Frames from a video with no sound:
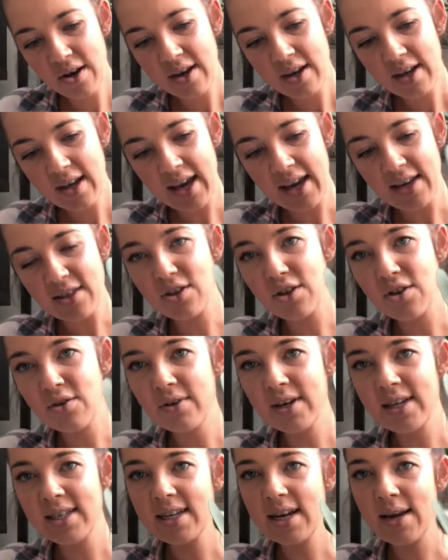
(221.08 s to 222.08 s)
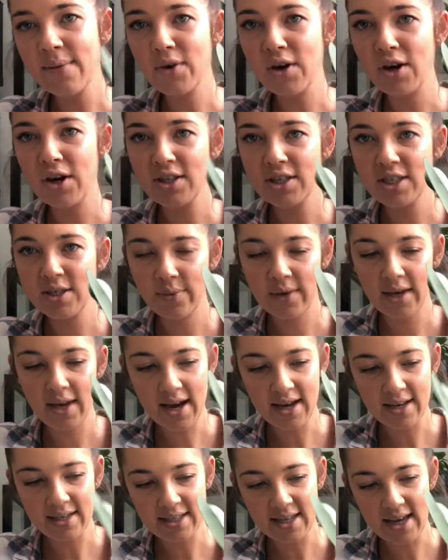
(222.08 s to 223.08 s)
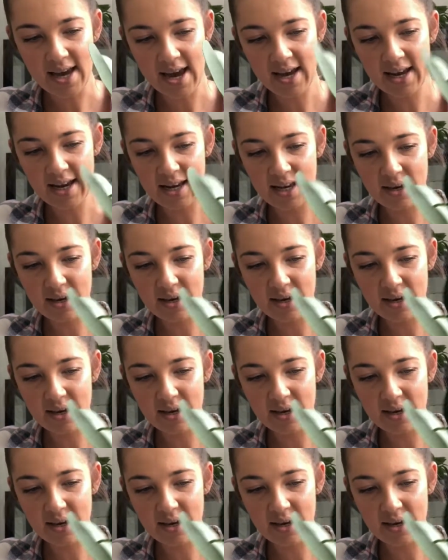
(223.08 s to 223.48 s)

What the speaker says: Okay, so the reason I'm going to be untangling